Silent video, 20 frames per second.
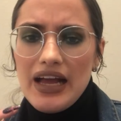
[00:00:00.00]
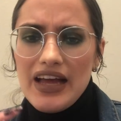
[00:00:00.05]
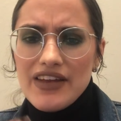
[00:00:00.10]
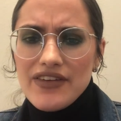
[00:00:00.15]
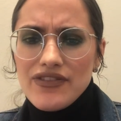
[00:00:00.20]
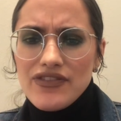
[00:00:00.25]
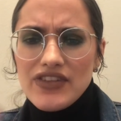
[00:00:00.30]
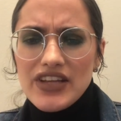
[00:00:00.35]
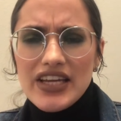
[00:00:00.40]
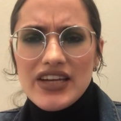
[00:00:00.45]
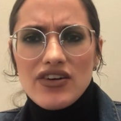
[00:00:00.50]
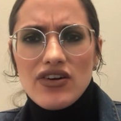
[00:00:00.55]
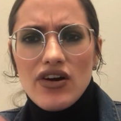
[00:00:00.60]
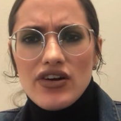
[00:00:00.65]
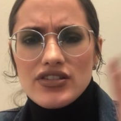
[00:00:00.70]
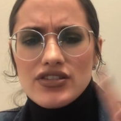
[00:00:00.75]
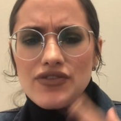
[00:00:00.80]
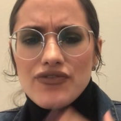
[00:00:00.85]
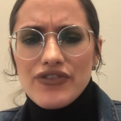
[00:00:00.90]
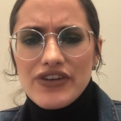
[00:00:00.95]
And then
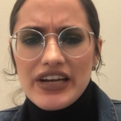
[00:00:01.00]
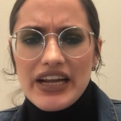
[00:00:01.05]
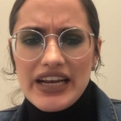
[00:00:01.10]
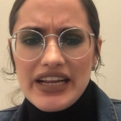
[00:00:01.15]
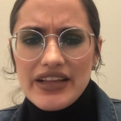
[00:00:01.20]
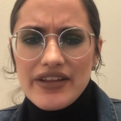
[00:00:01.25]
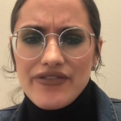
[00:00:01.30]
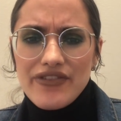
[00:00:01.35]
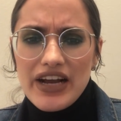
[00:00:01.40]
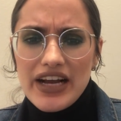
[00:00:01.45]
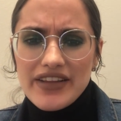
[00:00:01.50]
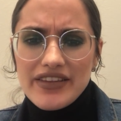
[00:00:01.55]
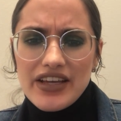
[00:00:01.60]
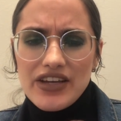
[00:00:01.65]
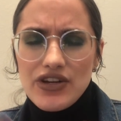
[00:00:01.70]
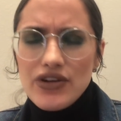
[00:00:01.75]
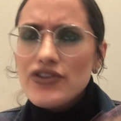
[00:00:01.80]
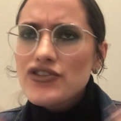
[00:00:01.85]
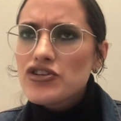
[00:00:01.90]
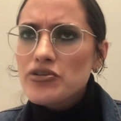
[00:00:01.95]
also forgetting the fact that
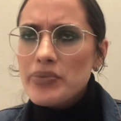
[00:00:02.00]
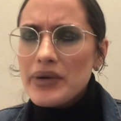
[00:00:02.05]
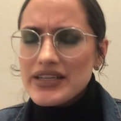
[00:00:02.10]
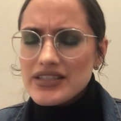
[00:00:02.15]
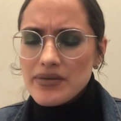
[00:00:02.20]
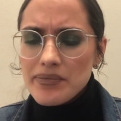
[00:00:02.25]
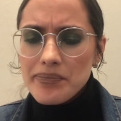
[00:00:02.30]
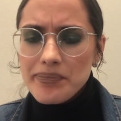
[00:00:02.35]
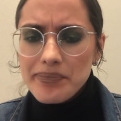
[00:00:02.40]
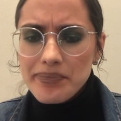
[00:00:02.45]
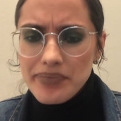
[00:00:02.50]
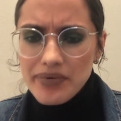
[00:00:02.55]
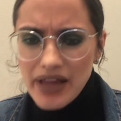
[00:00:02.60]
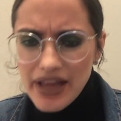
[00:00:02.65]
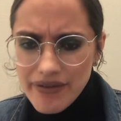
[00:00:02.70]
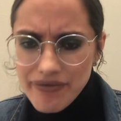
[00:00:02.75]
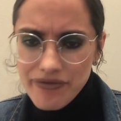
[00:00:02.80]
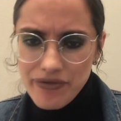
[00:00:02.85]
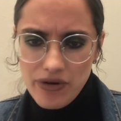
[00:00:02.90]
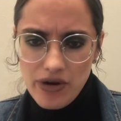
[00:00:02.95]
YouTube as a
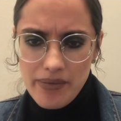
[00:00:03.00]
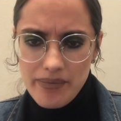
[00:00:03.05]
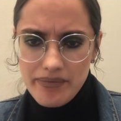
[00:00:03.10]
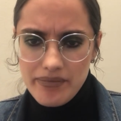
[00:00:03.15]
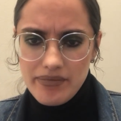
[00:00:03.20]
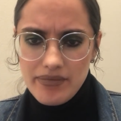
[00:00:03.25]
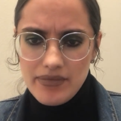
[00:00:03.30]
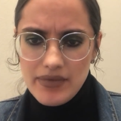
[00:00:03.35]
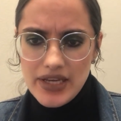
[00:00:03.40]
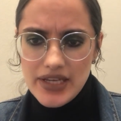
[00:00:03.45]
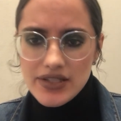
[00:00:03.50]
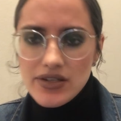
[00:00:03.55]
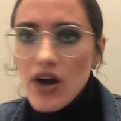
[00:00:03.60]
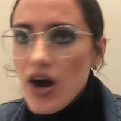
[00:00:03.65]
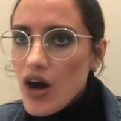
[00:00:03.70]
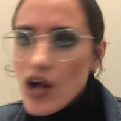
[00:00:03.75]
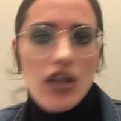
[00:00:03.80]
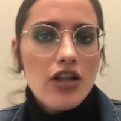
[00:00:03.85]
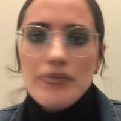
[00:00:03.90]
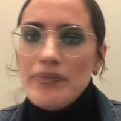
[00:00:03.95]
platform is
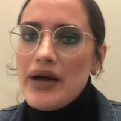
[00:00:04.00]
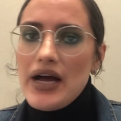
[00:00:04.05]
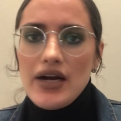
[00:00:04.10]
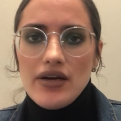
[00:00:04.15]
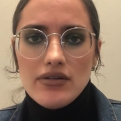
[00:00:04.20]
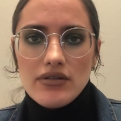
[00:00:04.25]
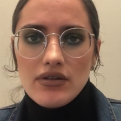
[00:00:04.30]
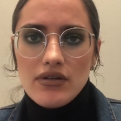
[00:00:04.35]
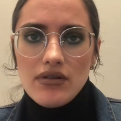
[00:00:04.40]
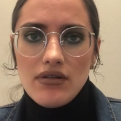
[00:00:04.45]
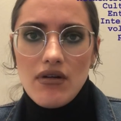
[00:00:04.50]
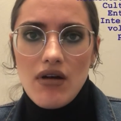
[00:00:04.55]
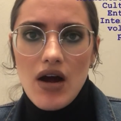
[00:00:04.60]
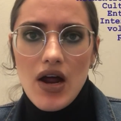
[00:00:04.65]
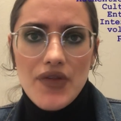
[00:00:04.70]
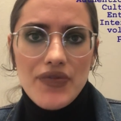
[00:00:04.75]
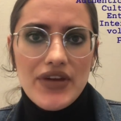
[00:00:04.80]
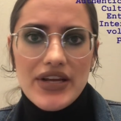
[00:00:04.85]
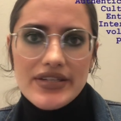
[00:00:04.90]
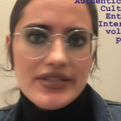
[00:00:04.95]
all about
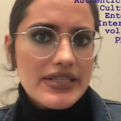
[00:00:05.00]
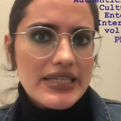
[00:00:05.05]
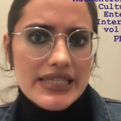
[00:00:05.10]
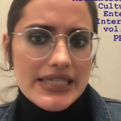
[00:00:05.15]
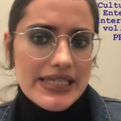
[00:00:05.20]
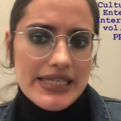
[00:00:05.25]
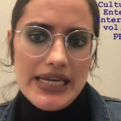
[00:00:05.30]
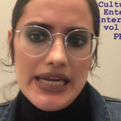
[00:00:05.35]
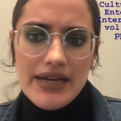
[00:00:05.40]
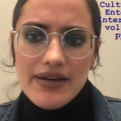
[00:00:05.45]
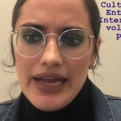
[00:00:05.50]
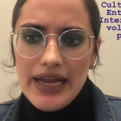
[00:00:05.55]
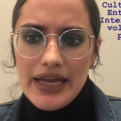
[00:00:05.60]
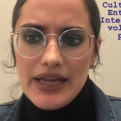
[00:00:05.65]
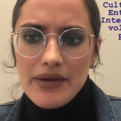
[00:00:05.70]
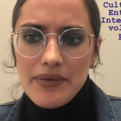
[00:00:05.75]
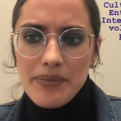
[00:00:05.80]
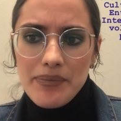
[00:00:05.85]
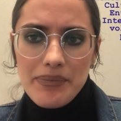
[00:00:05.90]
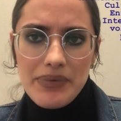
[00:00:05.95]
authenticity
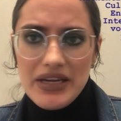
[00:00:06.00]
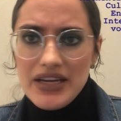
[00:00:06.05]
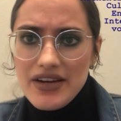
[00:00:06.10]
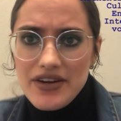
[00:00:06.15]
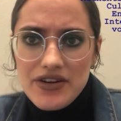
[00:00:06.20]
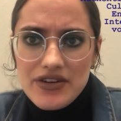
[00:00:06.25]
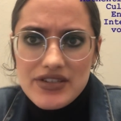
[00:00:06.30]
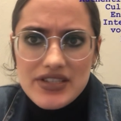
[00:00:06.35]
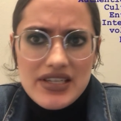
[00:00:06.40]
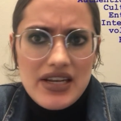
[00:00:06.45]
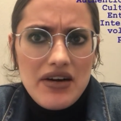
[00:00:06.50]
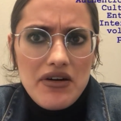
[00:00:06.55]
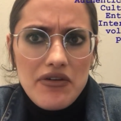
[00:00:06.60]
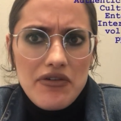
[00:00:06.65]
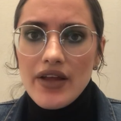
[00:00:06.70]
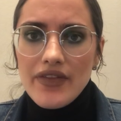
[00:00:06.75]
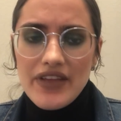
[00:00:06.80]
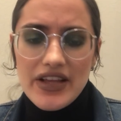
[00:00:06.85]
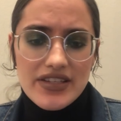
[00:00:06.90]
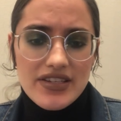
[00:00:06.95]
and being
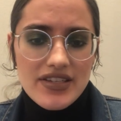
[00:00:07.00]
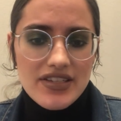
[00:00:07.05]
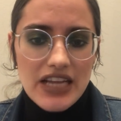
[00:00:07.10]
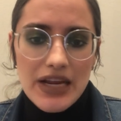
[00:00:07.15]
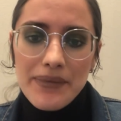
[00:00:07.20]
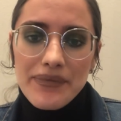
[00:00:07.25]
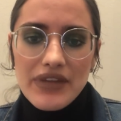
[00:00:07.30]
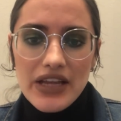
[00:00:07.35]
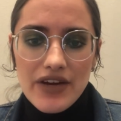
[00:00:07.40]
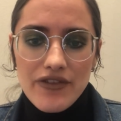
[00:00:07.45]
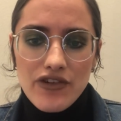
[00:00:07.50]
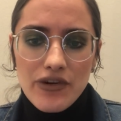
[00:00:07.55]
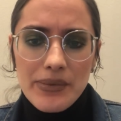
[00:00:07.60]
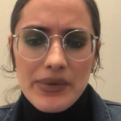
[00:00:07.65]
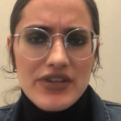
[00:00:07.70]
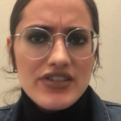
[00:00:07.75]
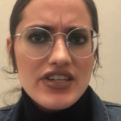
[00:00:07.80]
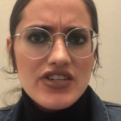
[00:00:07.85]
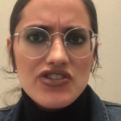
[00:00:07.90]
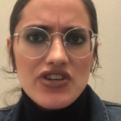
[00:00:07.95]
yourself. That's the same thing for
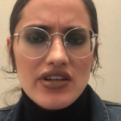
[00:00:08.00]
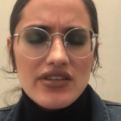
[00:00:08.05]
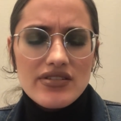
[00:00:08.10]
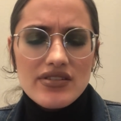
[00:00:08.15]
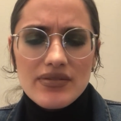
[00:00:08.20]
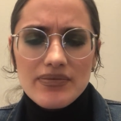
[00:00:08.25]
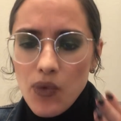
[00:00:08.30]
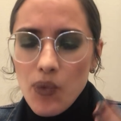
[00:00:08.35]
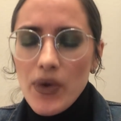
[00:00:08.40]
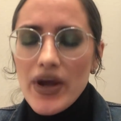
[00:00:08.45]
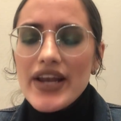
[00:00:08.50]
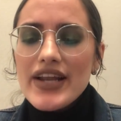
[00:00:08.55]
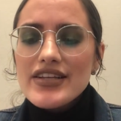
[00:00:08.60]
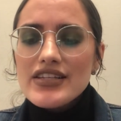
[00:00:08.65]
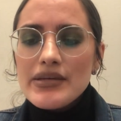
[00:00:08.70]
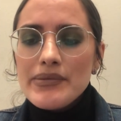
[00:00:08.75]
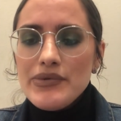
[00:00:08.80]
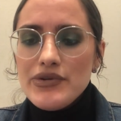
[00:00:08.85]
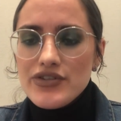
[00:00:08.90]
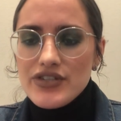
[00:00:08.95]
musicians. When
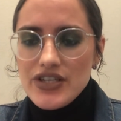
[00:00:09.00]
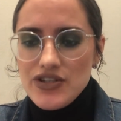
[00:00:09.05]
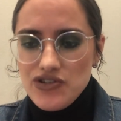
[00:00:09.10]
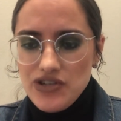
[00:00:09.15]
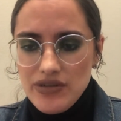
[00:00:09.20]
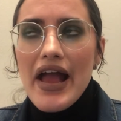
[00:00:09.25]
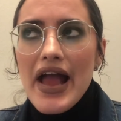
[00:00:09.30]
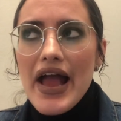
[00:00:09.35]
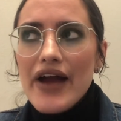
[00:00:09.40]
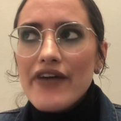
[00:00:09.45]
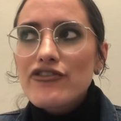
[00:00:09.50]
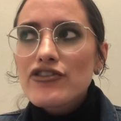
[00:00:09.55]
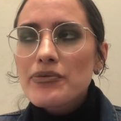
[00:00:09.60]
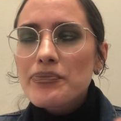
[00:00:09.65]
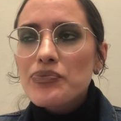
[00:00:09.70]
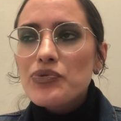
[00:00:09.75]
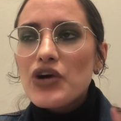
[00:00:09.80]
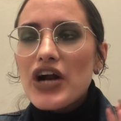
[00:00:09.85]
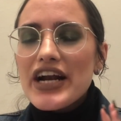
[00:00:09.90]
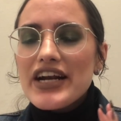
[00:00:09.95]
has a musician ever
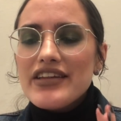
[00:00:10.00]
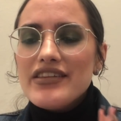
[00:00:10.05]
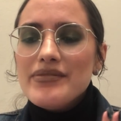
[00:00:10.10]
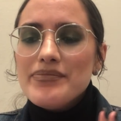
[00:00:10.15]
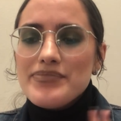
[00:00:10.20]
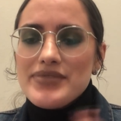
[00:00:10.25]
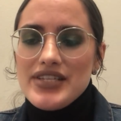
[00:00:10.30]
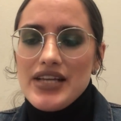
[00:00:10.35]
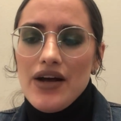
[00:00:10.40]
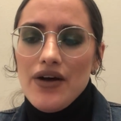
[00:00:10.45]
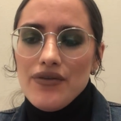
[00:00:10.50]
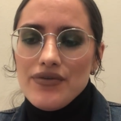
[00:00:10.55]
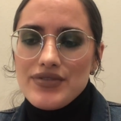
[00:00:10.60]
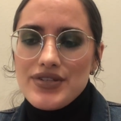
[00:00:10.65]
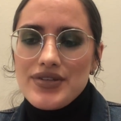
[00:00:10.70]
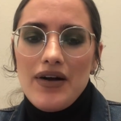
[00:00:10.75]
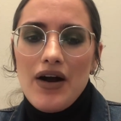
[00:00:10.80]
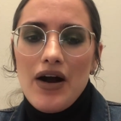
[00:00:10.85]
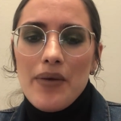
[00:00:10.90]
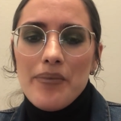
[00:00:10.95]
prided
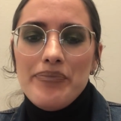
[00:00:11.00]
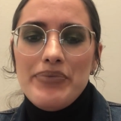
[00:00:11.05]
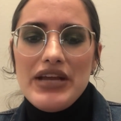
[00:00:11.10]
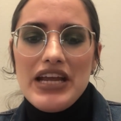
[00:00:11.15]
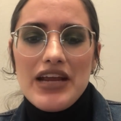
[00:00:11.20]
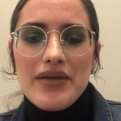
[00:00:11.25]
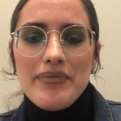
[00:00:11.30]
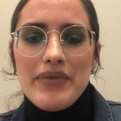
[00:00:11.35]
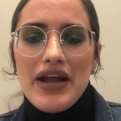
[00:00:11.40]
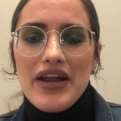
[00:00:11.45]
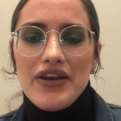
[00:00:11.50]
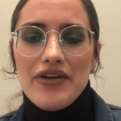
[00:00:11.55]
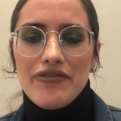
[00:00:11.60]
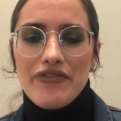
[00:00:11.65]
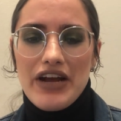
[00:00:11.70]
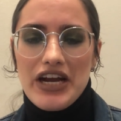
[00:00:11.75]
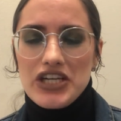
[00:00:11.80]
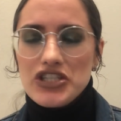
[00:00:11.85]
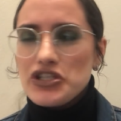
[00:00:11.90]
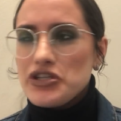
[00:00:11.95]
themselves on being
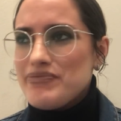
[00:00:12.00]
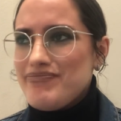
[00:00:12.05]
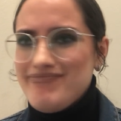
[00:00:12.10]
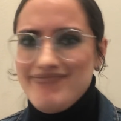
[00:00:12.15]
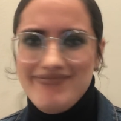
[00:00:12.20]
manufactured?